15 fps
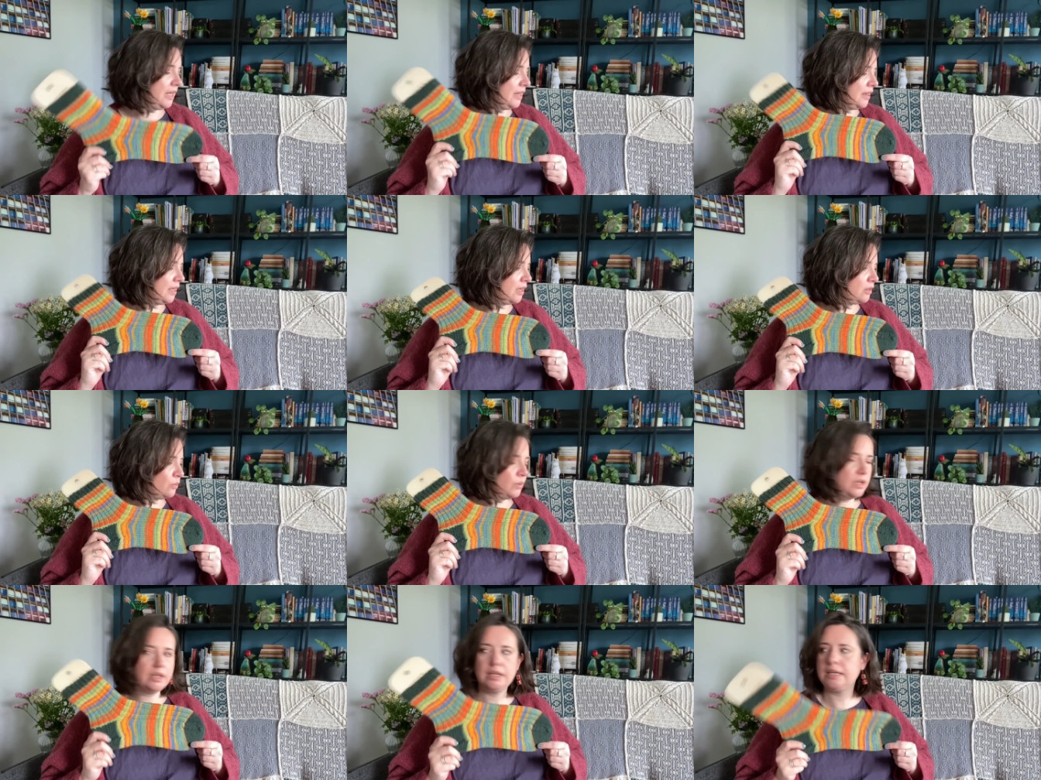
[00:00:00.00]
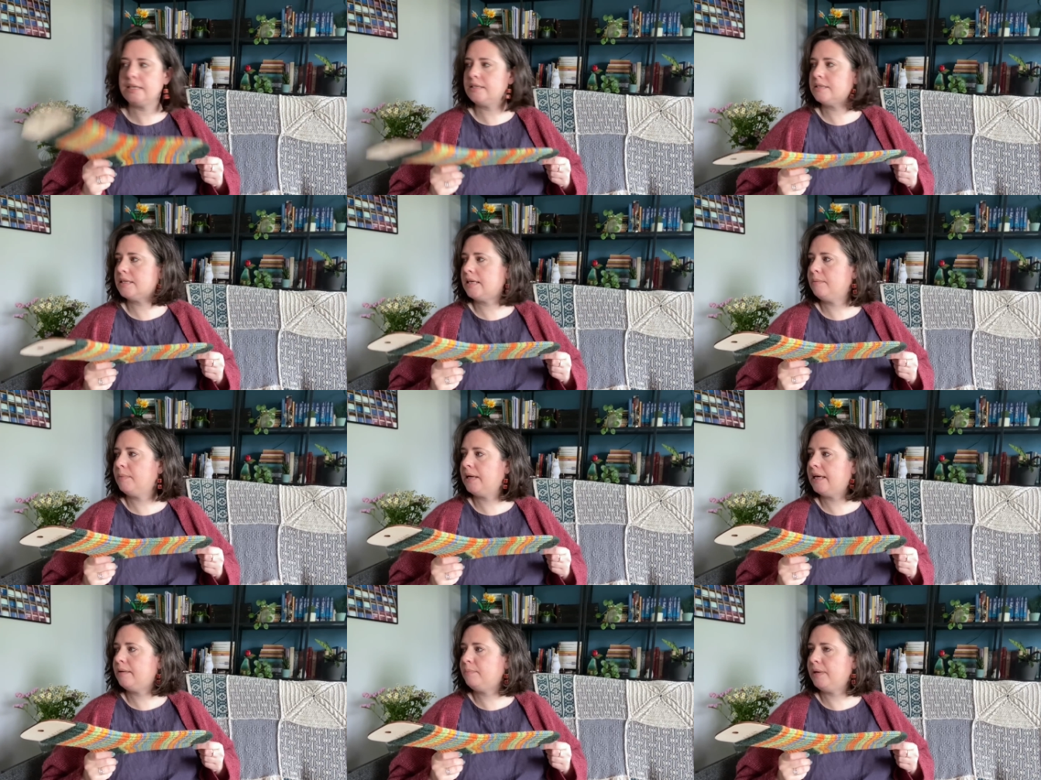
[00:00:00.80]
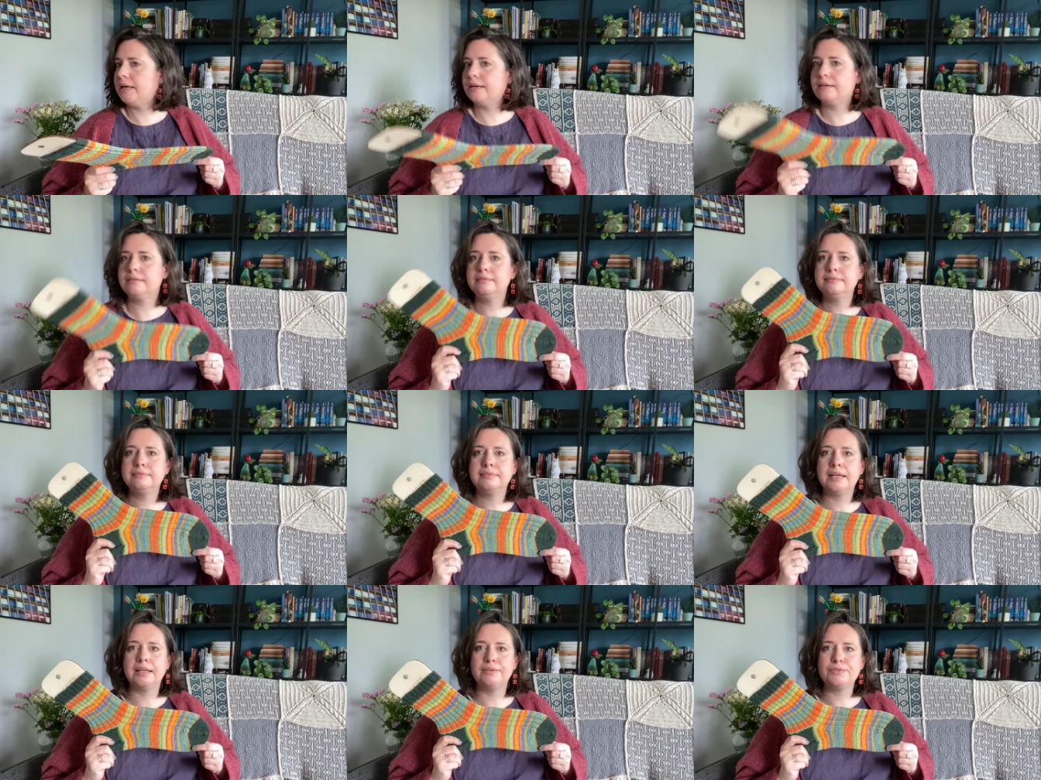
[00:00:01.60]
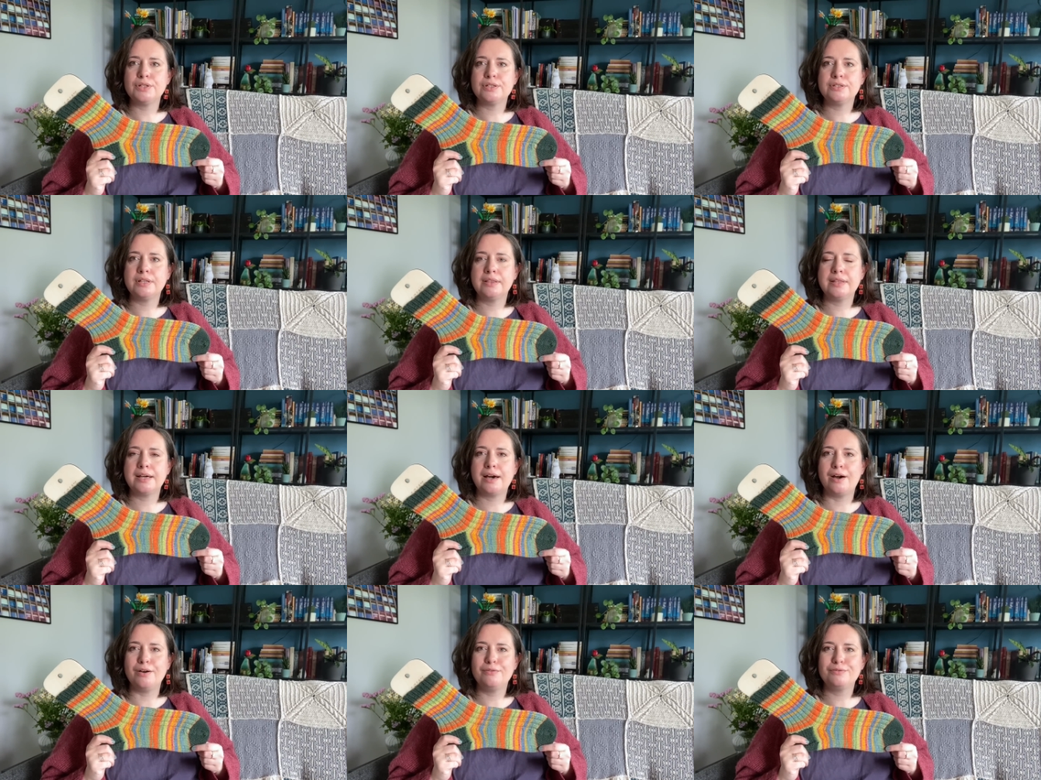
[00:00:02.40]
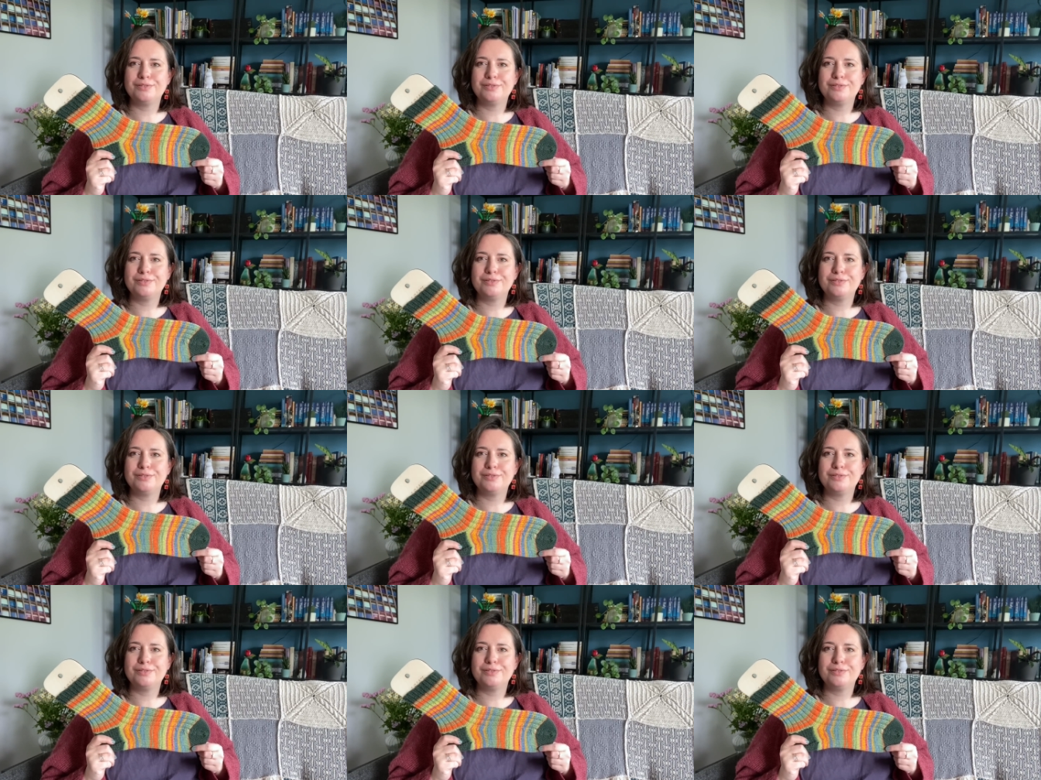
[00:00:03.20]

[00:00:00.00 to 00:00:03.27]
The other one is in my handbag, and I've just done the cuff.